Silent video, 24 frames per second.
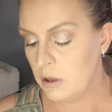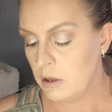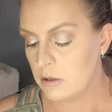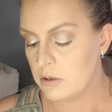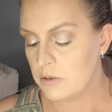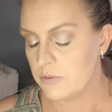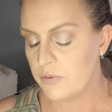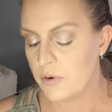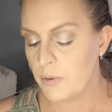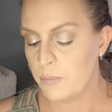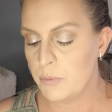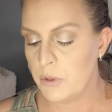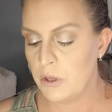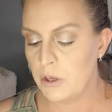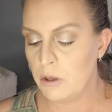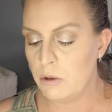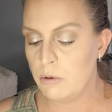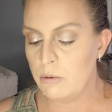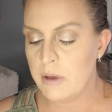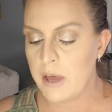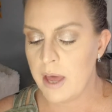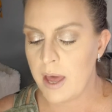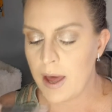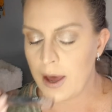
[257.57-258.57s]
It's from the
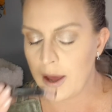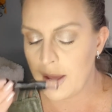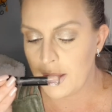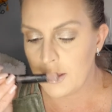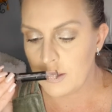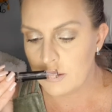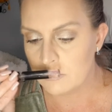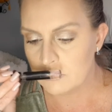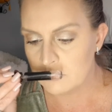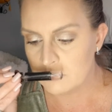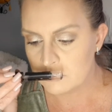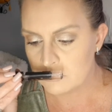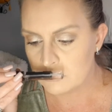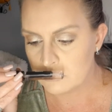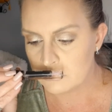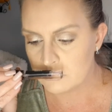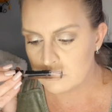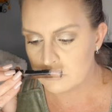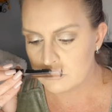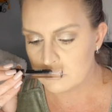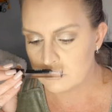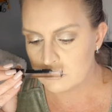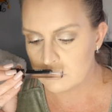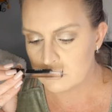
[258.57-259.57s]
U K.
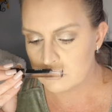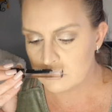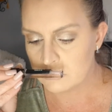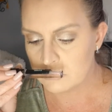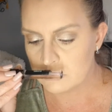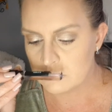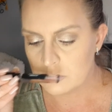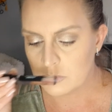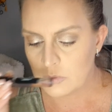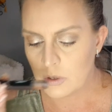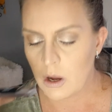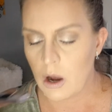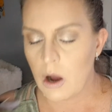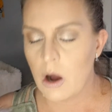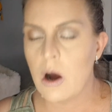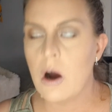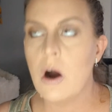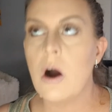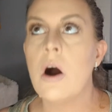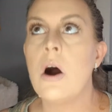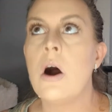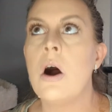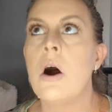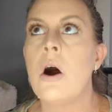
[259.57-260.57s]

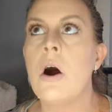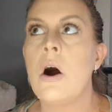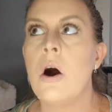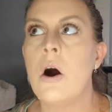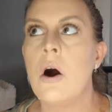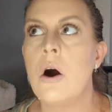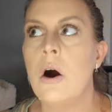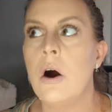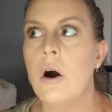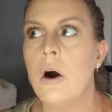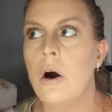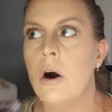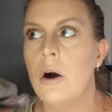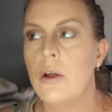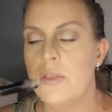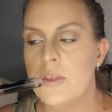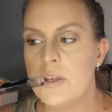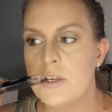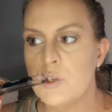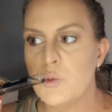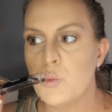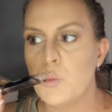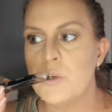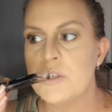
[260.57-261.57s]
Oh,
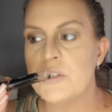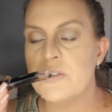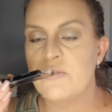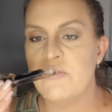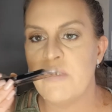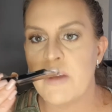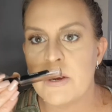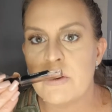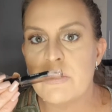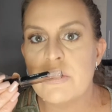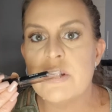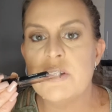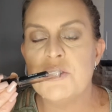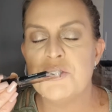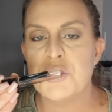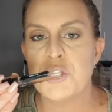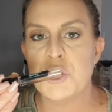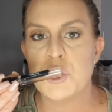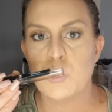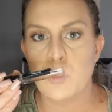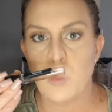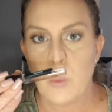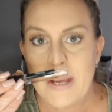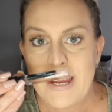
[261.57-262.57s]
this one's very
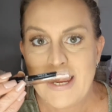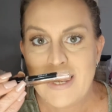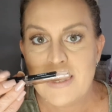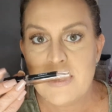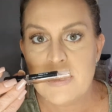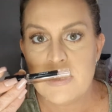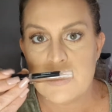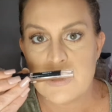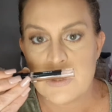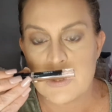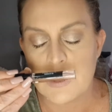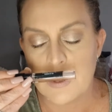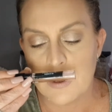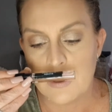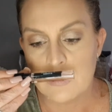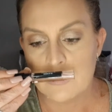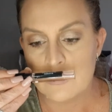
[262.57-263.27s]
sweet.